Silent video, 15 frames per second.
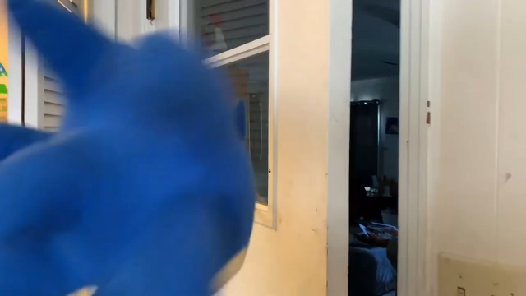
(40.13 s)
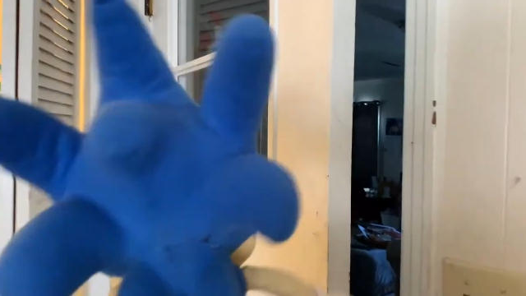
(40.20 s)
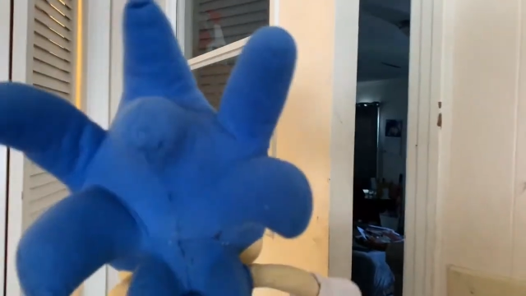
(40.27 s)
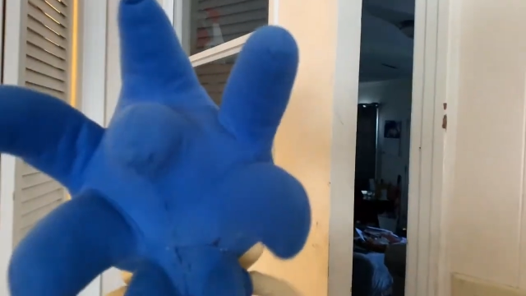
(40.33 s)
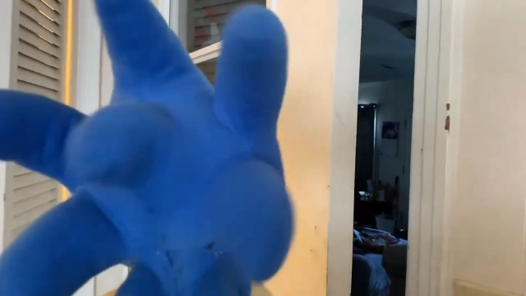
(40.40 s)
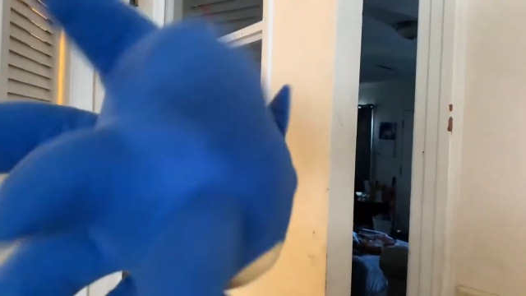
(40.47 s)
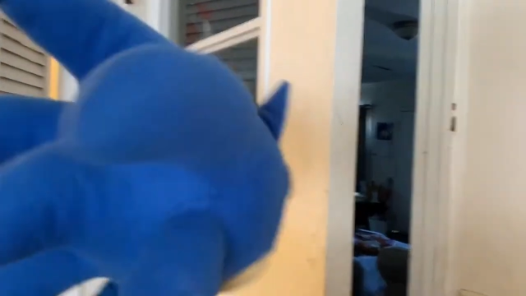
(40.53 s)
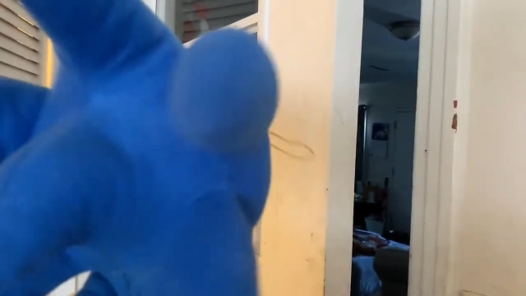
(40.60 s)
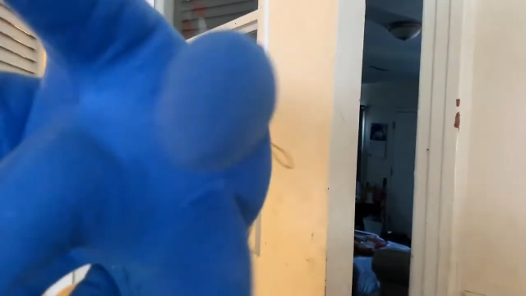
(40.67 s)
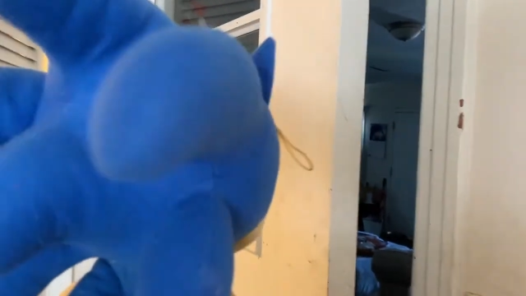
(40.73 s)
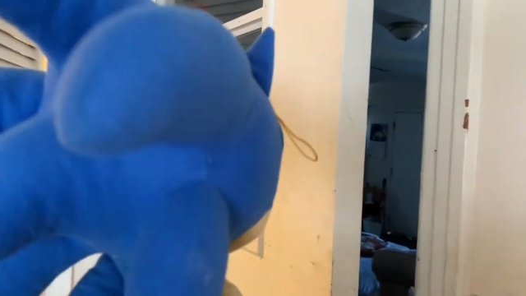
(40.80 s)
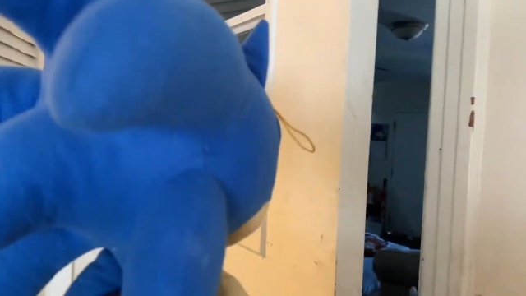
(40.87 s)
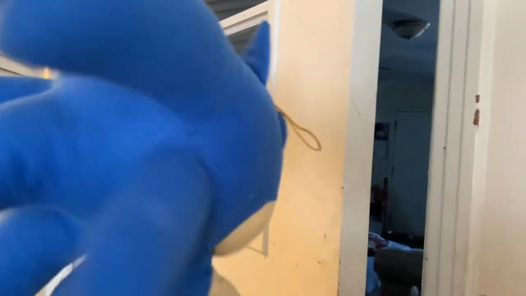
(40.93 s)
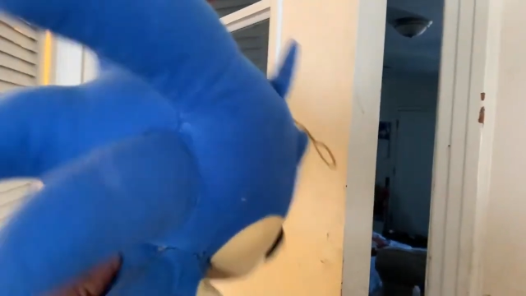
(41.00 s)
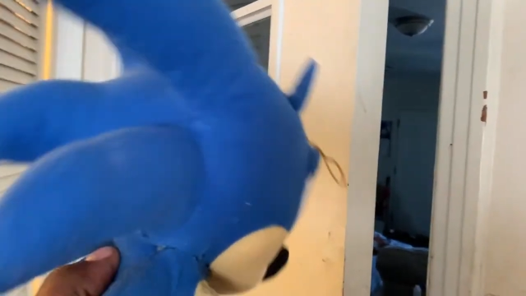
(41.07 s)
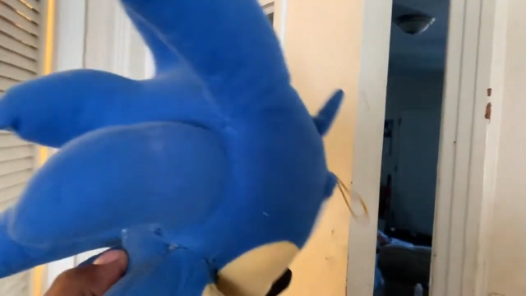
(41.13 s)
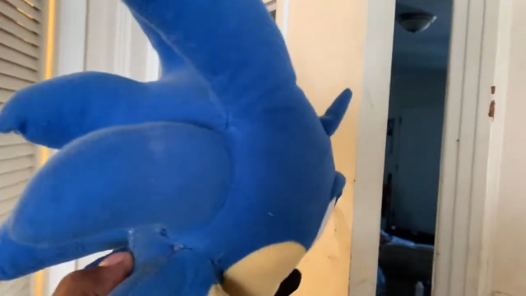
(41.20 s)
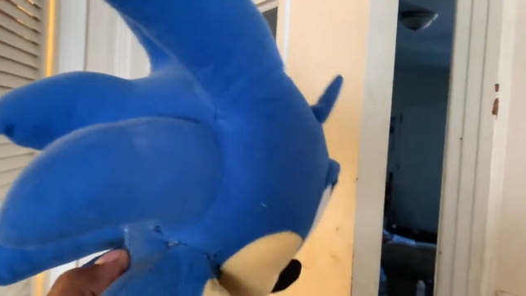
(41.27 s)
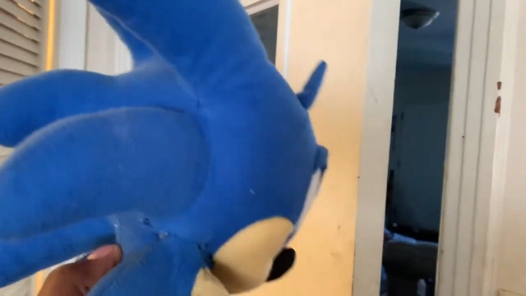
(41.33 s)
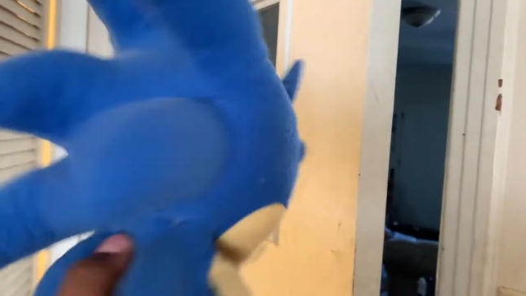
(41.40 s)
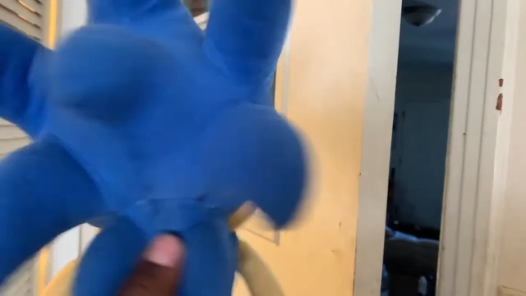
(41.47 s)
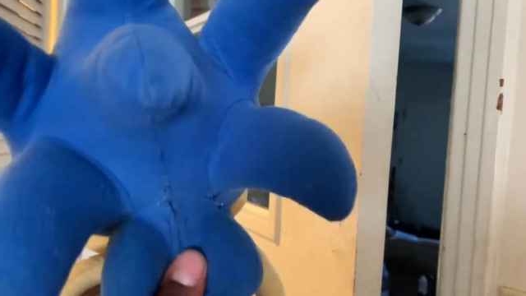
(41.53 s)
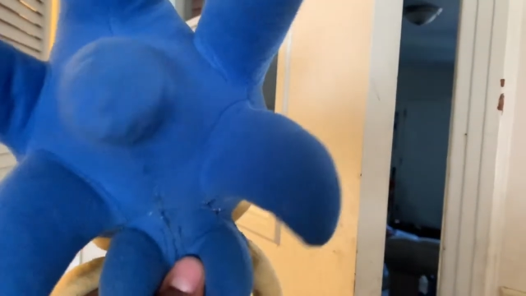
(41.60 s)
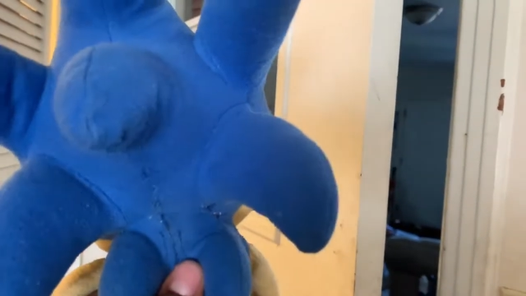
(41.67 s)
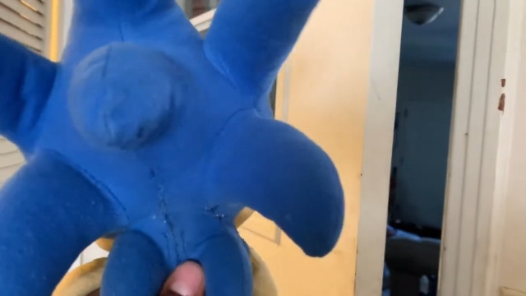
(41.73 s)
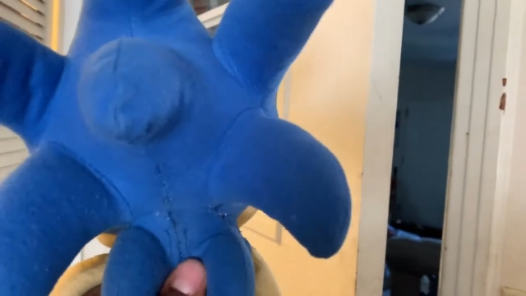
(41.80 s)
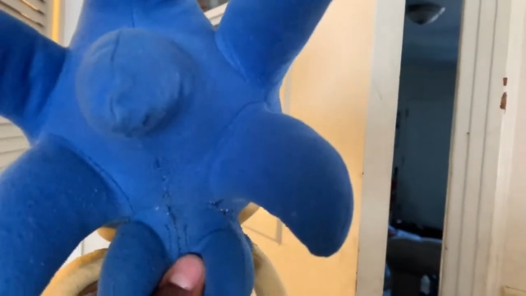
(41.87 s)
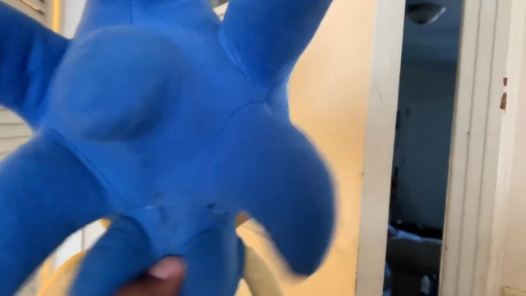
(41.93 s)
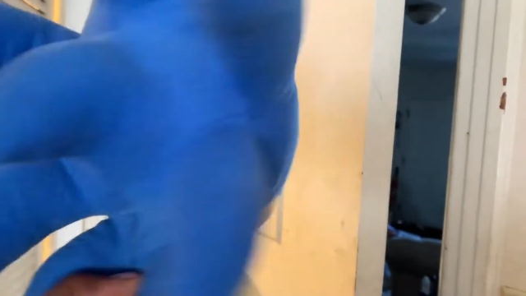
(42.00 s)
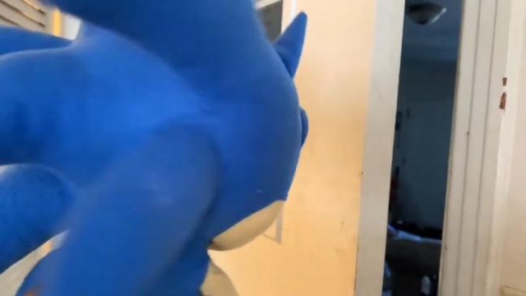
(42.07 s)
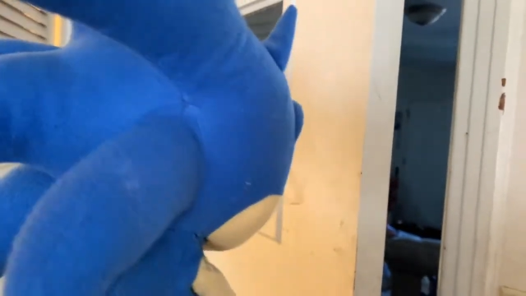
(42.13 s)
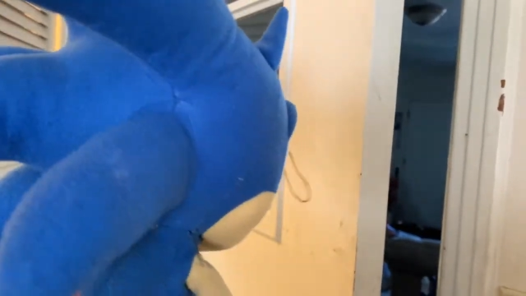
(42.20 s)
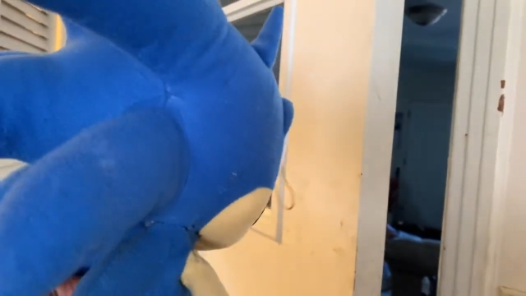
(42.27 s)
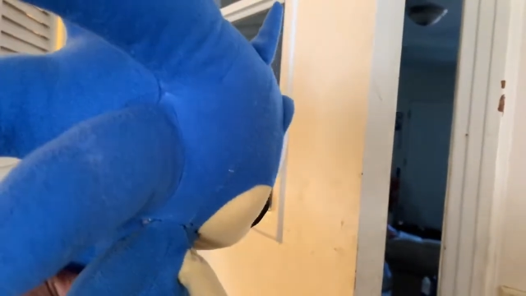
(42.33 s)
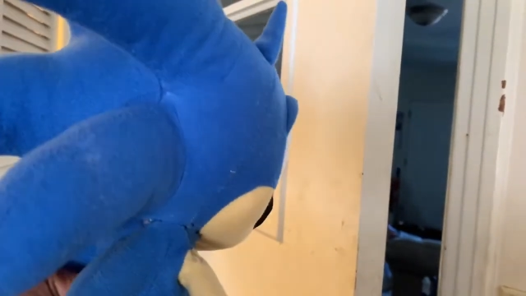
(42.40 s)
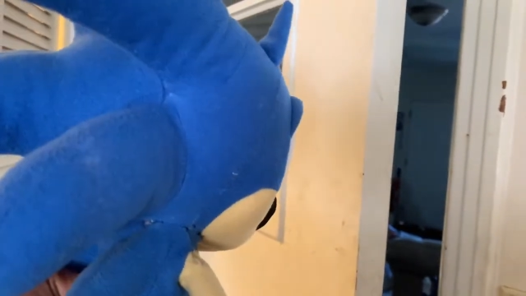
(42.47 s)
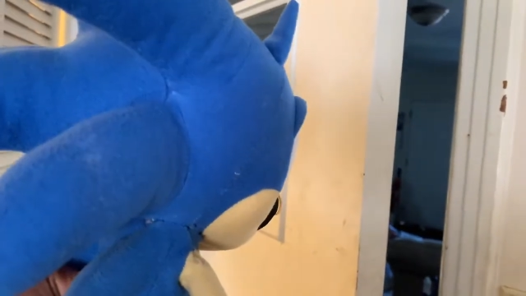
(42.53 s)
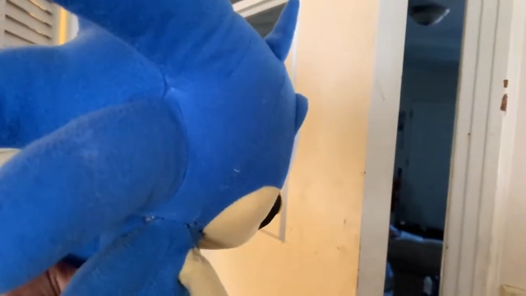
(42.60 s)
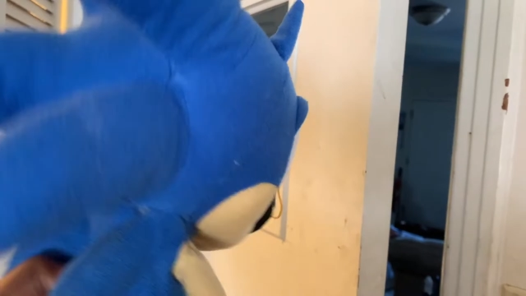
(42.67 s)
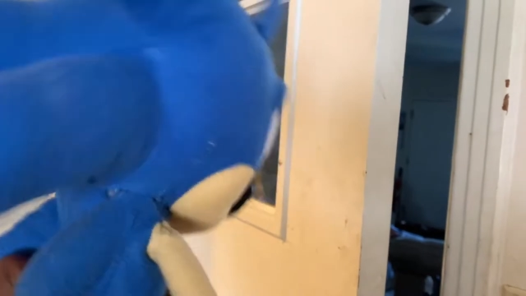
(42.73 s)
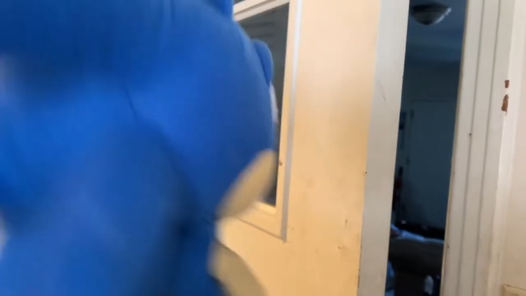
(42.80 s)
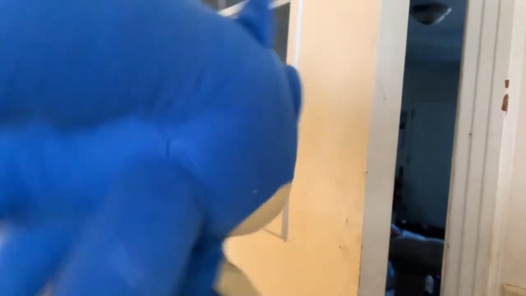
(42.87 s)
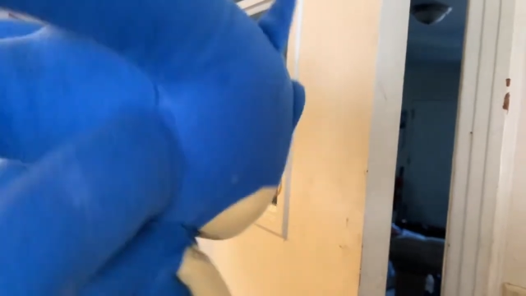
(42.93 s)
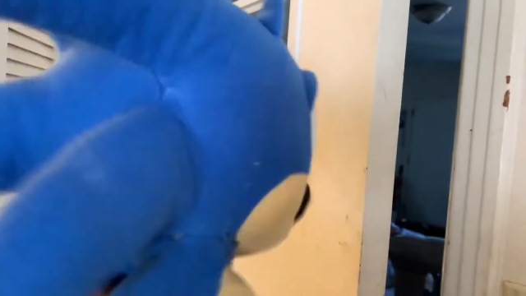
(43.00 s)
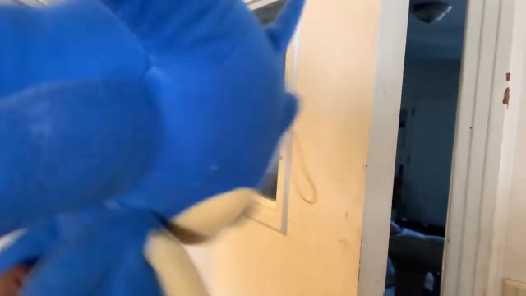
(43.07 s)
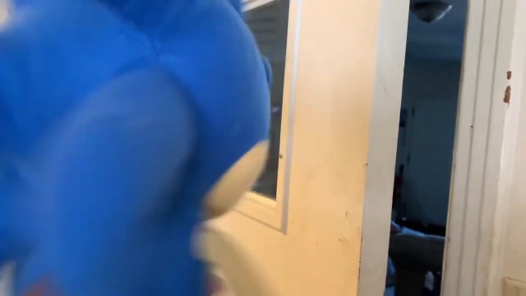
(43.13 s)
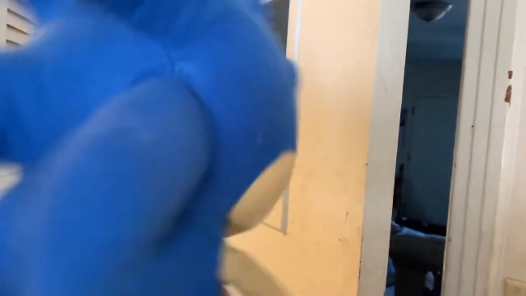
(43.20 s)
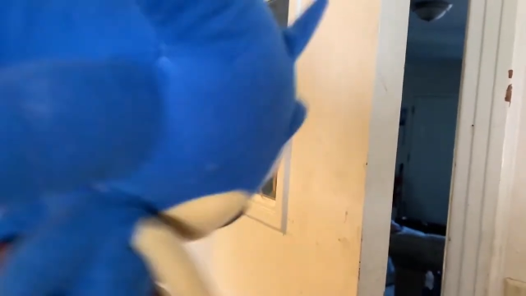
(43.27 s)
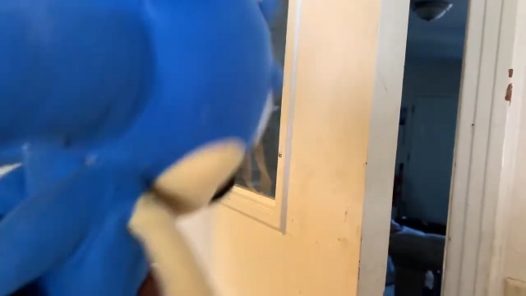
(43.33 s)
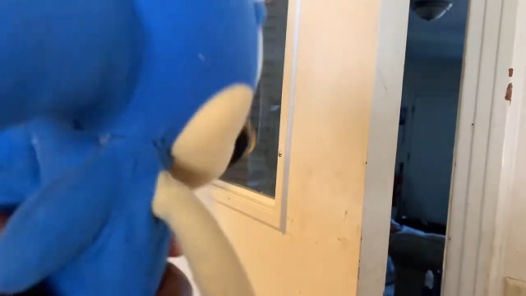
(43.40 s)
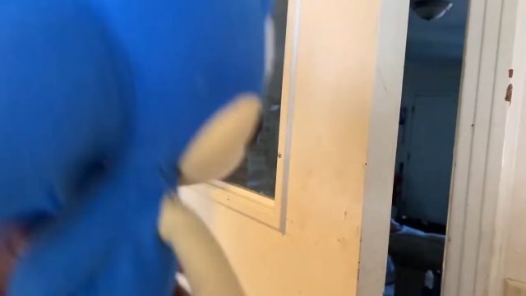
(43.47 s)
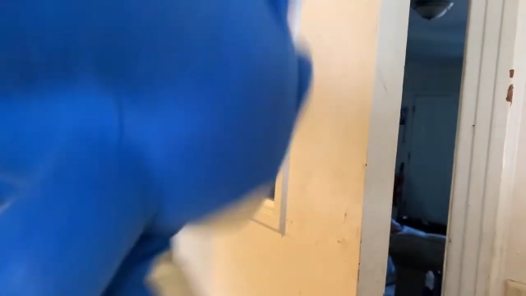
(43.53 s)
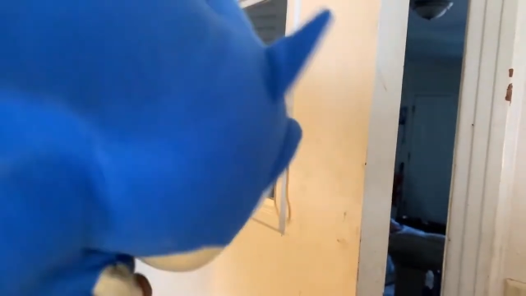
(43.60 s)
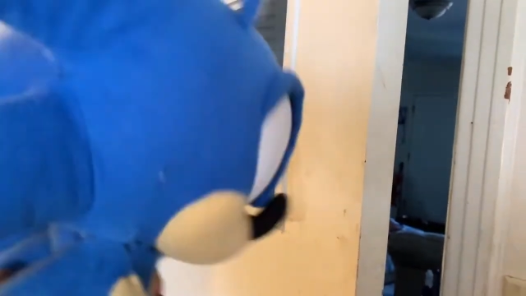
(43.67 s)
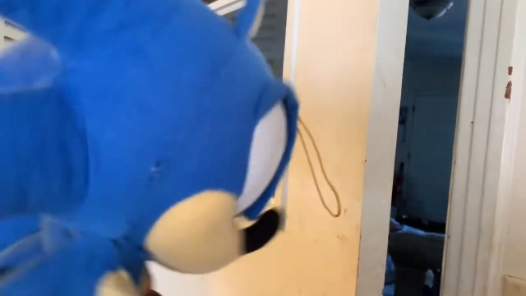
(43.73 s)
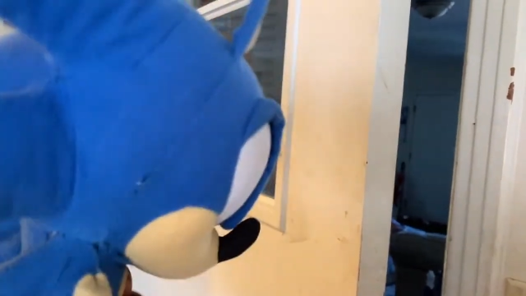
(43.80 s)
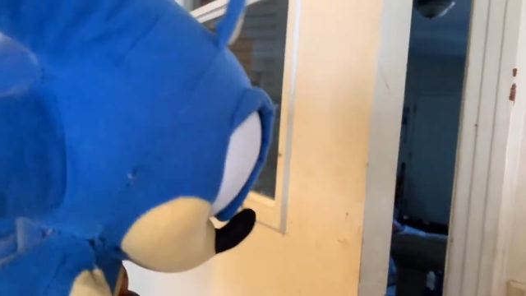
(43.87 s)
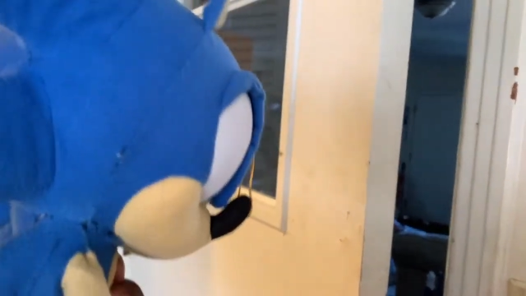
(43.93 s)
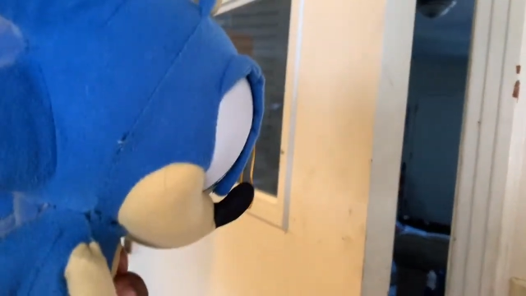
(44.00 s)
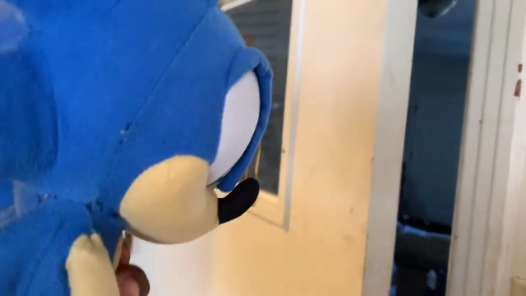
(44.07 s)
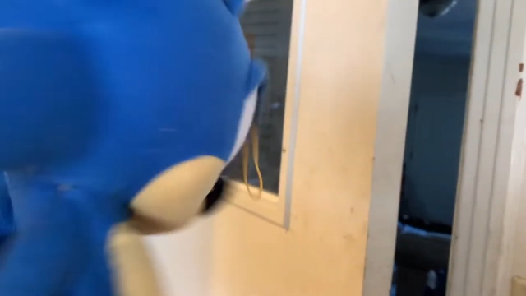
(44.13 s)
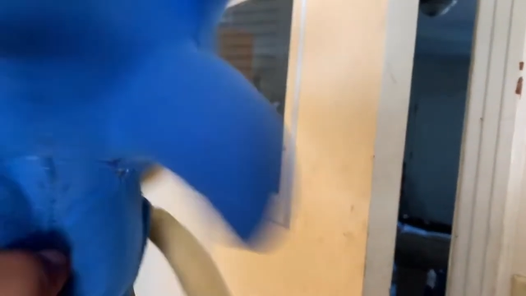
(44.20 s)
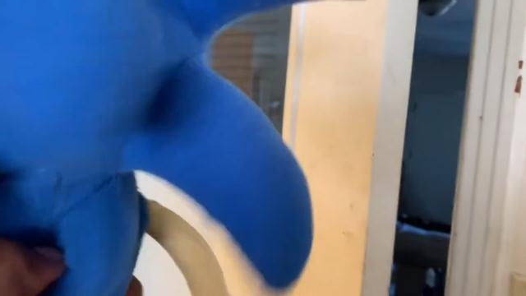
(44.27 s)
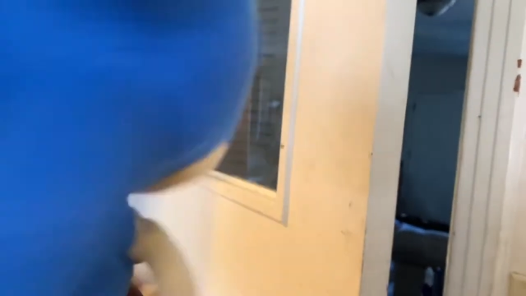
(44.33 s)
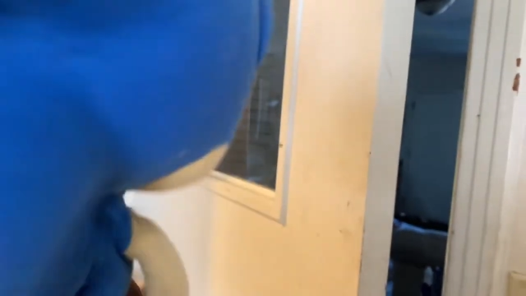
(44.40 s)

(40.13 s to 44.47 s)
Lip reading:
(no speaker visible)